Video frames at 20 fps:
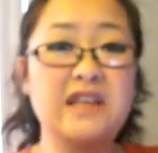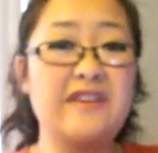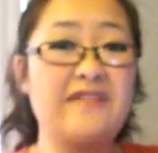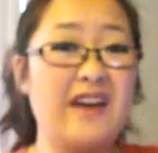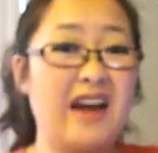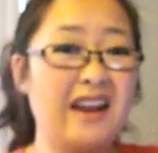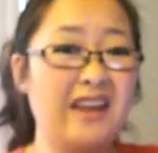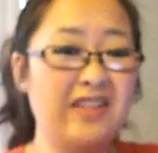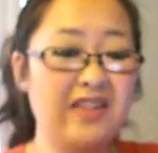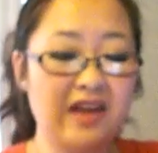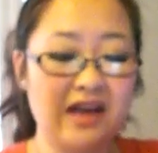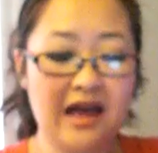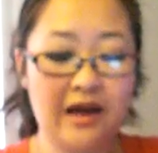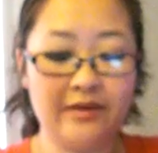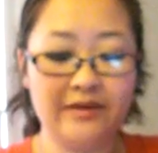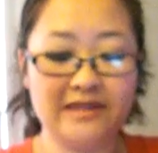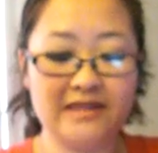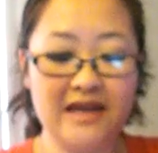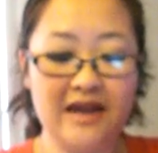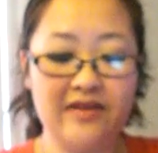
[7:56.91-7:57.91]
If anything, I
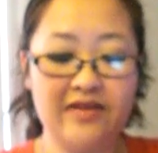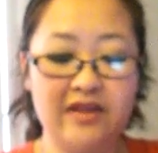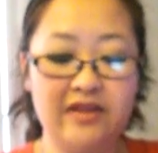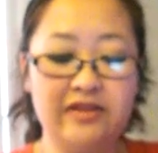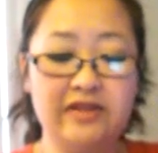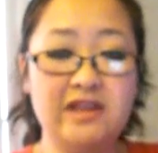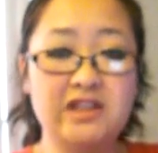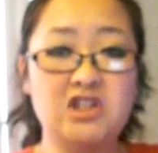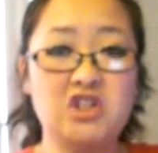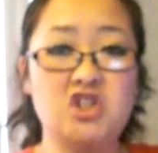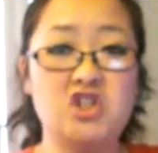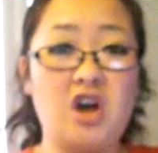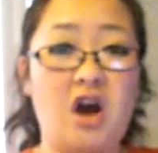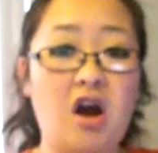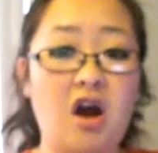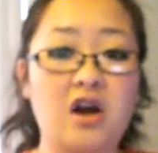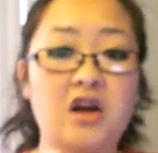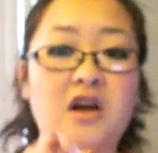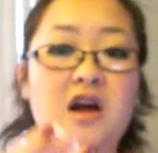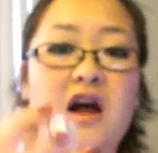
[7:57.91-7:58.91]
would say that this
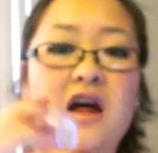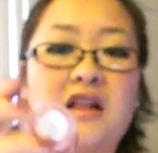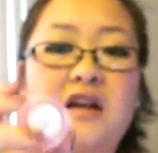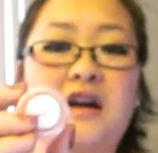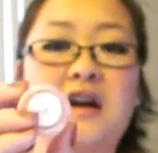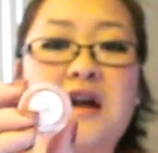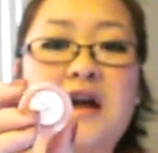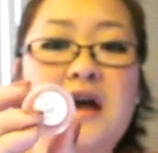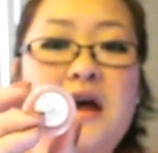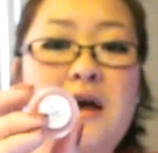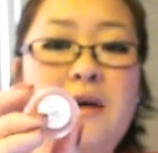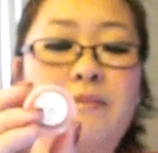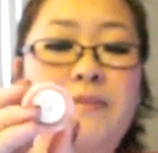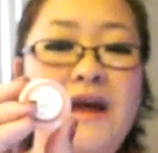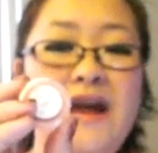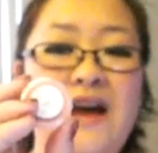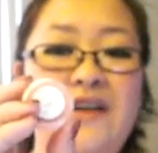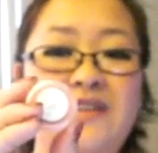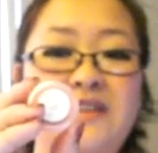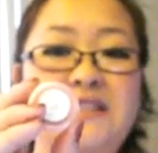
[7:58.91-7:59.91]
Tart color
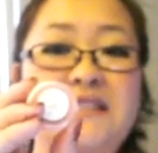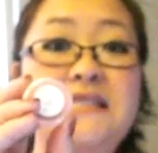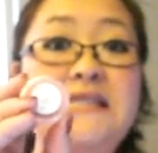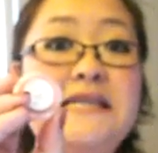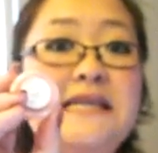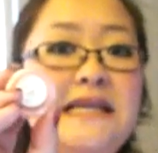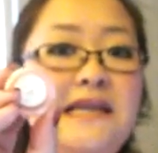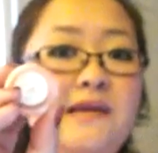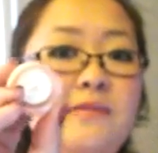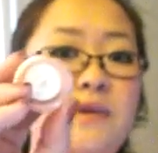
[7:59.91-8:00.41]
may have a teeny